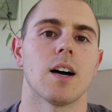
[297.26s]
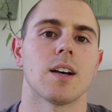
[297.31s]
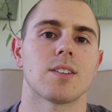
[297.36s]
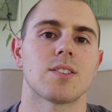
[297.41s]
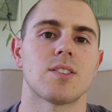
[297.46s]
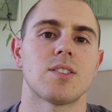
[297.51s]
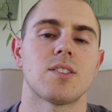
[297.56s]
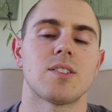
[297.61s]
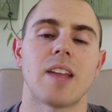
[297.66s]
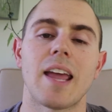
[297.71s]

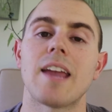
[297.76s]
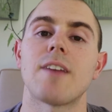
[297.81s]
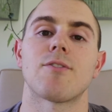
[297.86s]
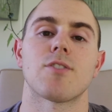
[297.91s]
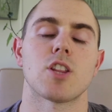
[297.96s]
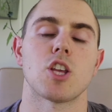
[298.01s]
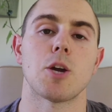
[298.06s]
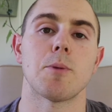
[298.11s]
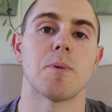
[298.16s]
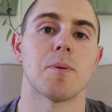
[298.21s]
state
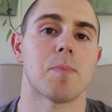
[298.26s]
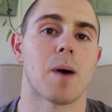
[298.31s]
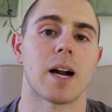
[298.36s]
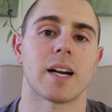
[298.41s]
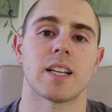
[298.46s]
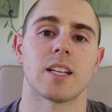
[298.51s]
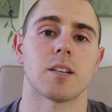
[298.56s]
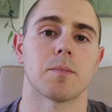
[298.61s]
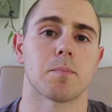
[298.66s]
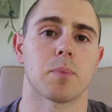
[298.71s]
for the human
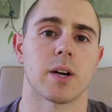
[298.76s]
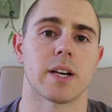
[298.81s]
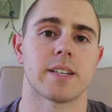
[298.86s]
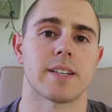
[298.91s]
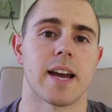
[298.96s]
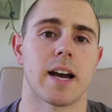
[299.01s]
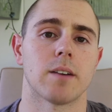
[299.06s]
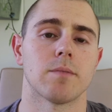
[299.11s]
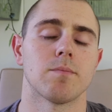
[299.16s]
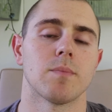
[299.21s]
body to break
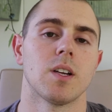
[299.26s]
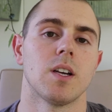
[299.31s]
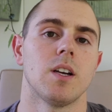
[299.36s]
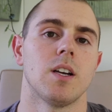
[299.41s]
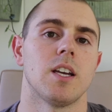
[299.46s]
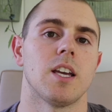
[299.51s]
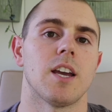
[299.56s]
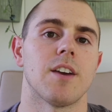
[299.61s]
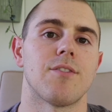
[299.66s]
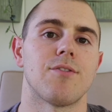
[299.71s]
down.
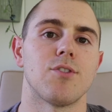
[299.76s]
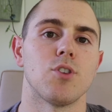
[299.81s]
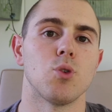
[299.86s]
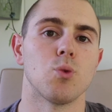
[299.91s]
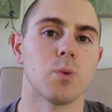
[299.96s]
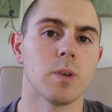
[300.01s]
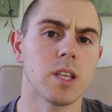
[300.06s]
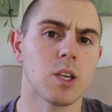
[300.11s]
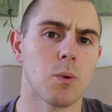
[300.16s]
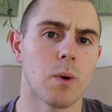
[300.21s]
if you
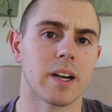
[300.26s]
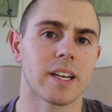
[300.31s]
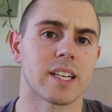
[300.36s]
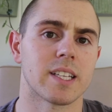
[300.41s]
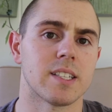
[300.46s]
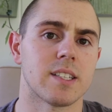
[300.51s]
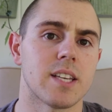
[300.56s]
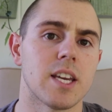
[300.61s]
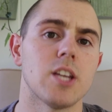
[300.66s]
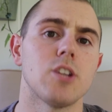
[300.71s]
really want to
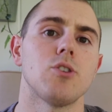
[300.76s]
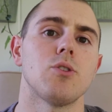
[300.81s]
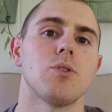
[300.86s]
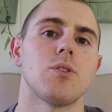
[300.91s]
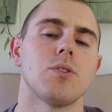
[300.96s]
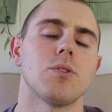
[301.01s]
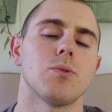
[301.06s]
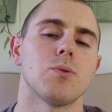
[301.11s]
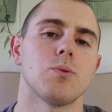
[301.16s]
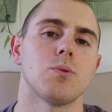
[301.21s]
continue
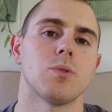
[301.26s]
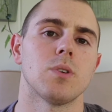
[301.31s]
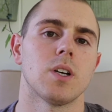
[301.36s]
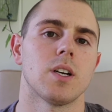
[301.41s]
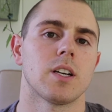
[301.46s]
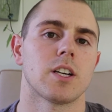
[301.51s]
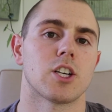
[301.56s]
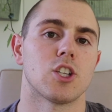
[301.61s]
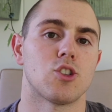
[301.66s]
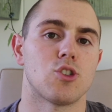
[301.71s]
to
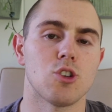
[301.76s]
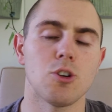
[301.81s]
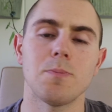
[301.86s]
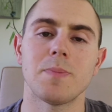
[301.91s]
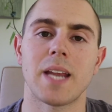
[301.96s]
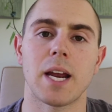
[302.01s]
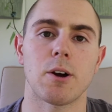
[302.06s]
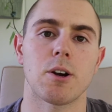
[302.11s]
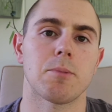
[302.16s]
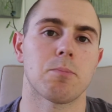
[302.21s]
consume
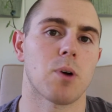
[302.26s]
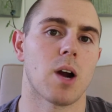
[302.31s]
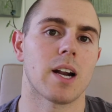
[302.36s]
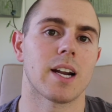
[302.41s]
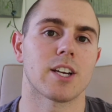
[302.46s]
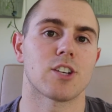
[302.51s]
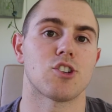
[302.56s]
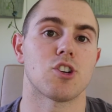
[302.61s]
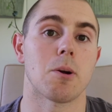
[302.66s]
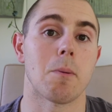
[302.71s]
dairy
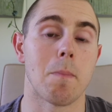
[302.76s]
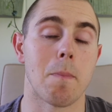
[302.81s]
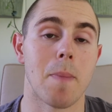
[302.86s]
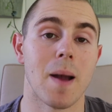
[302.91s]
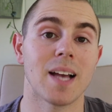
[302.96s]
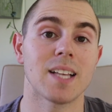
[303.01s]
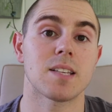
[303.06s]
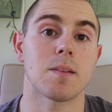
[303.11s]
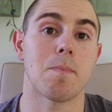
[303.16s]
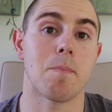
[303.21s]
products, your
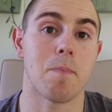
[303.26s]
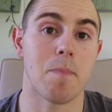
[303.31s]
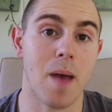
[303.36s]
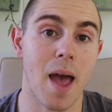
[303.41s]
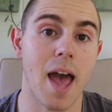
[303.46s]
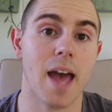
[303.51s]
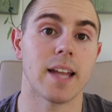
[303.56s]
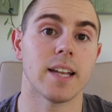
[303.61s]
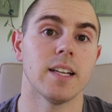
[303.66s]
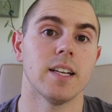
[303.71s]
best
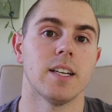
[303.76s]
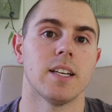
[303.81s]
bet